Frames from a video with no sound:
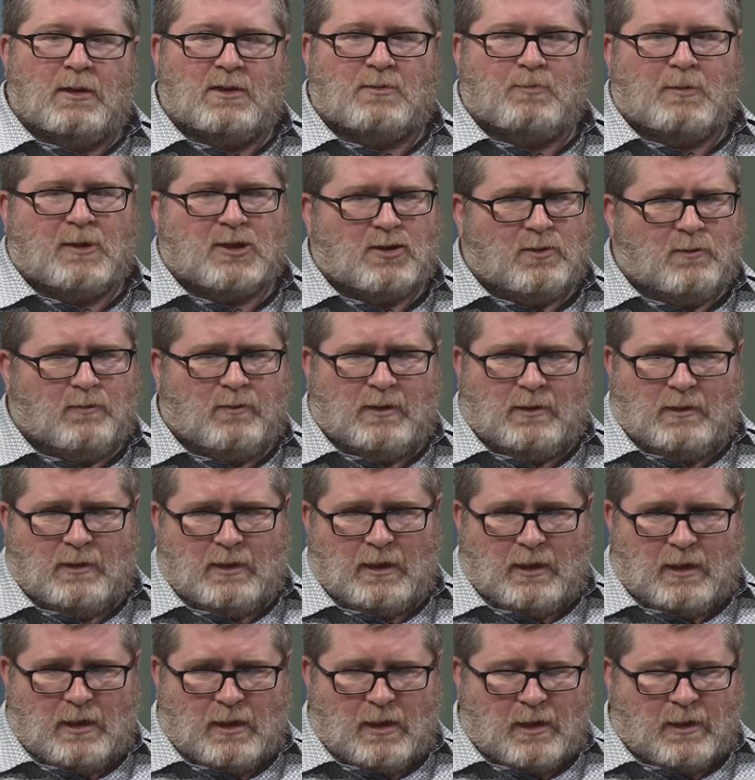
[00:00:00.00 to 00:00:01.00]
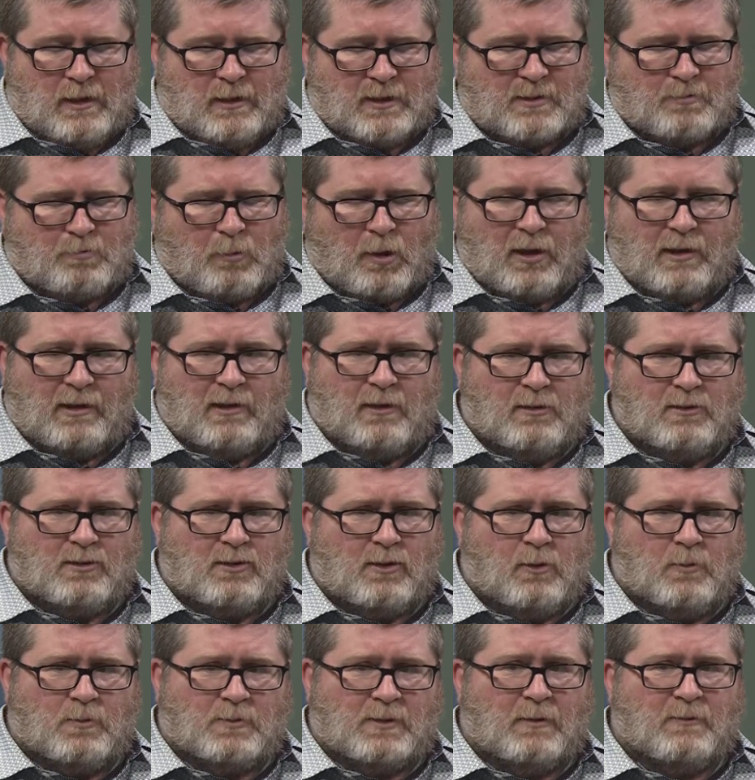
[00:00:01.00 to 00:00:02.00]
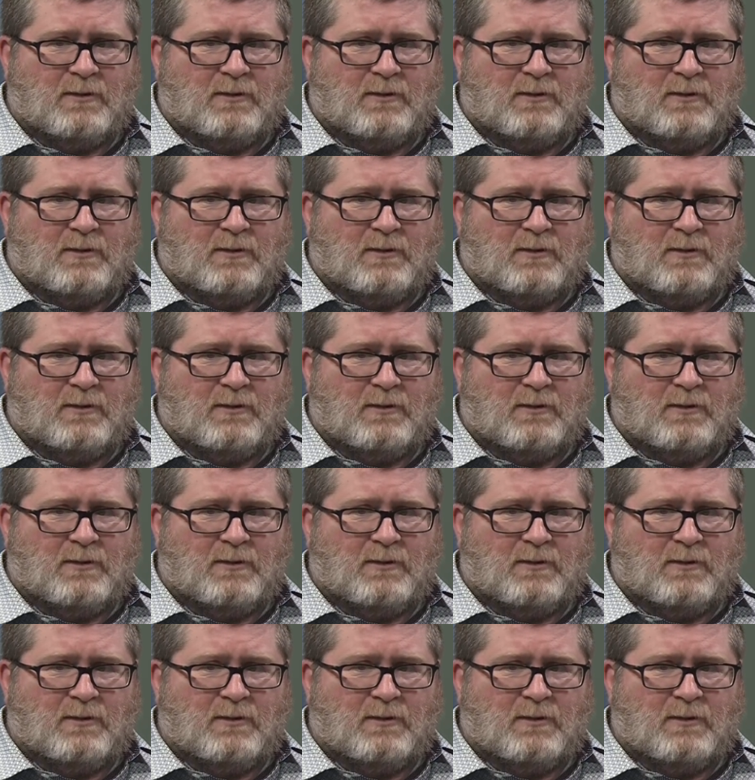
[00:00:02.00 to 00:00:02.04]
especially with the smart telescopes.